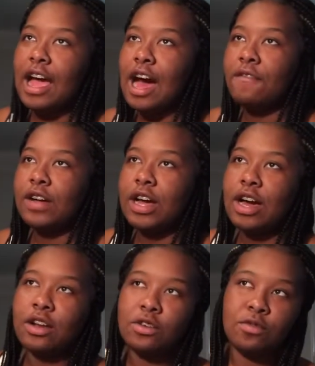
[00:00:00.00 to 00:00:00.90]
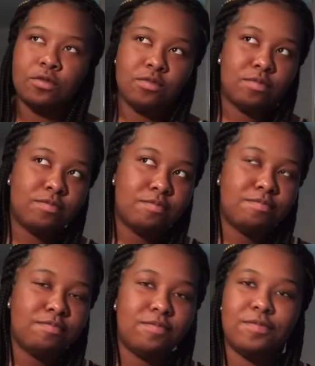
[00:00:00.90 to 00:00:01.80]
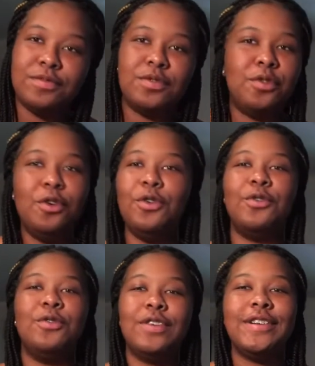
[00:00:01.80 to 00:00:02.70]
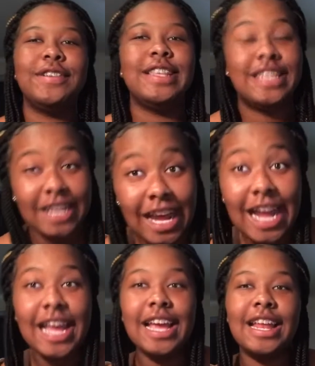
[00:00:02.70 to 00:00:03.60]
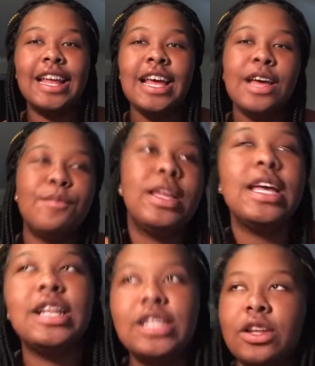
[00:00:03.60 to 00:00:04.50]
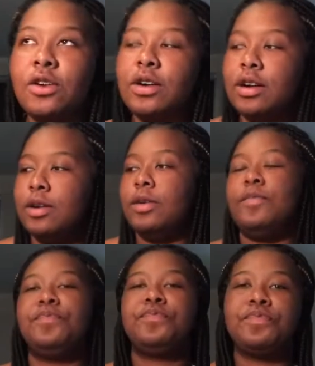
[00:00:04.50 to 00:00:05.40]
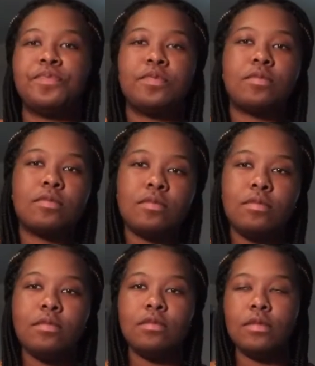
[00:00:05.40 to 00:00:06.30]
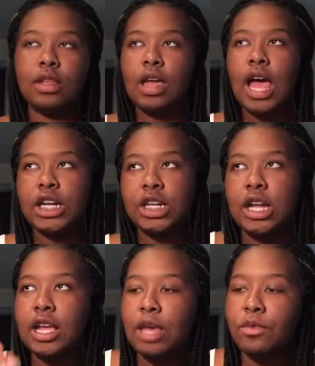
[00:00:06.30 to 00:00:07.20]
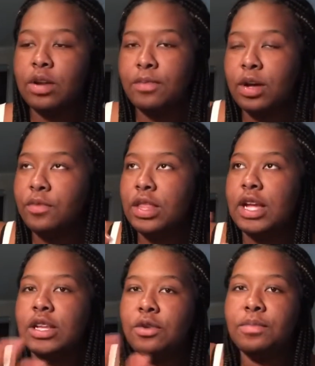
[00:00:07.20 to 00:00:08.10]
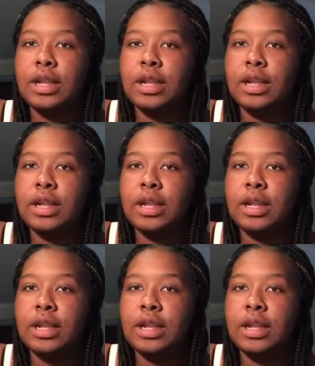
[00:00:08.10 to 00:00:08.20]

avocado. Oh, hold on. But yeah, so don't steal my motto. Actually, I came up with that. Don't